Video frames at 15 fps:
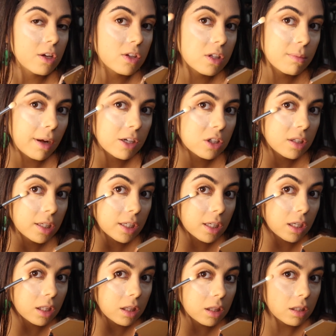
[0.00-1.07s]
So imagine
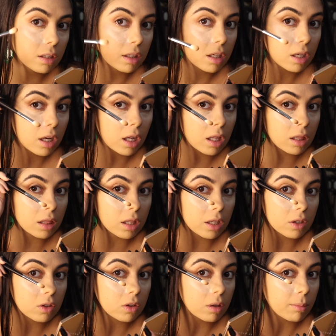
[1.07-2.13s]
like a
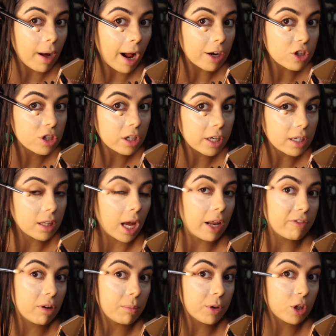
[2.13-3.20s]
little imaginary line
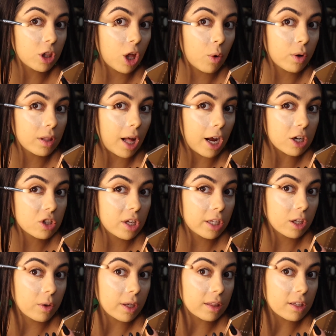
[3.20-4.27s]
from your lower lash line
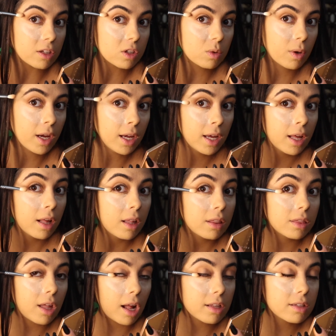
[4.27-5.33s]
going this way.
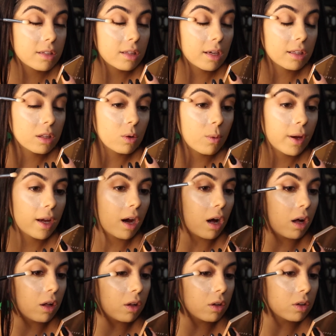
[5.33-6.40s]
That's like the way
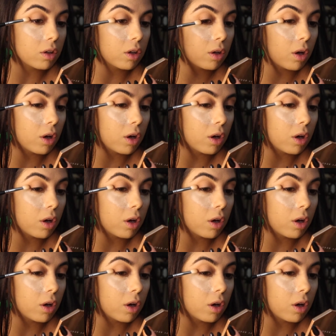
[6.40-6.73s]
I'll